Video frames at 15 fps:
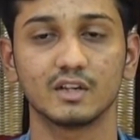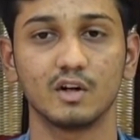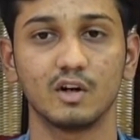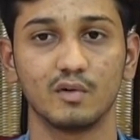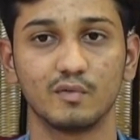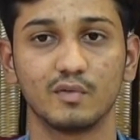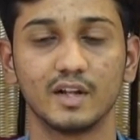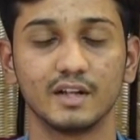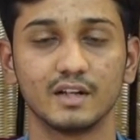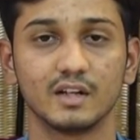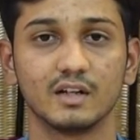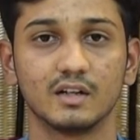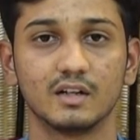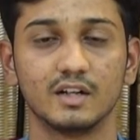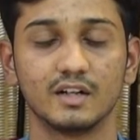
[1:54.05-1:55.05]
offline.
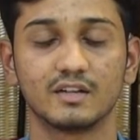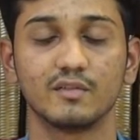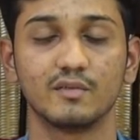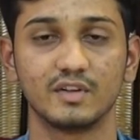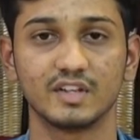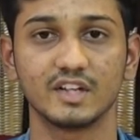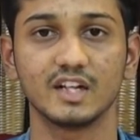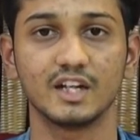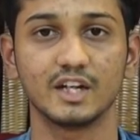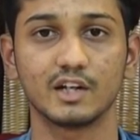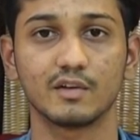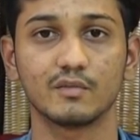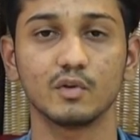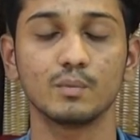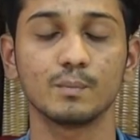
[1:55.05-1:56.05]
It's a physical
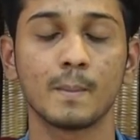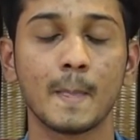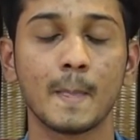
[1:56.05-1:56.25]
interview.